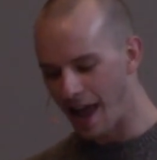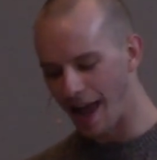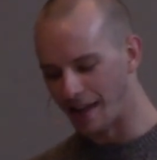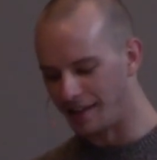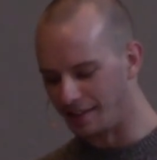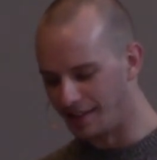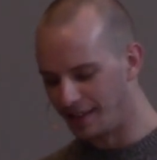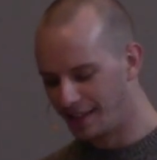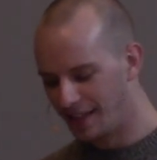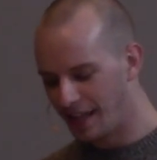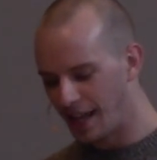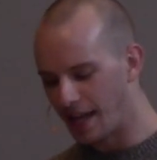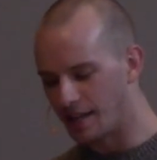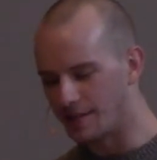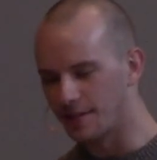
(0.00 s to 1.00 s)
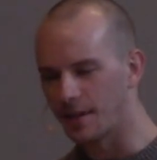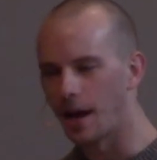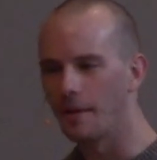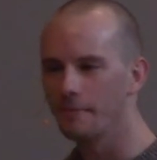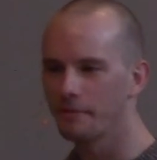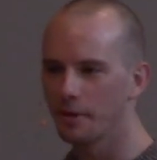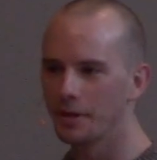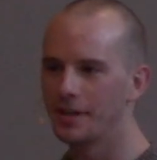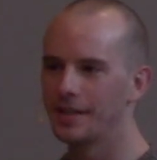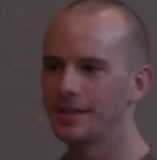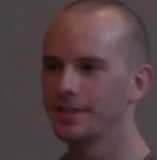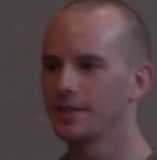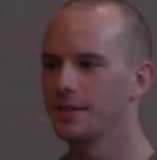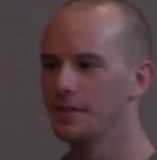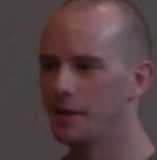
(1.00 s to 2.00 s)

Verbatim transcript: and it's comforting to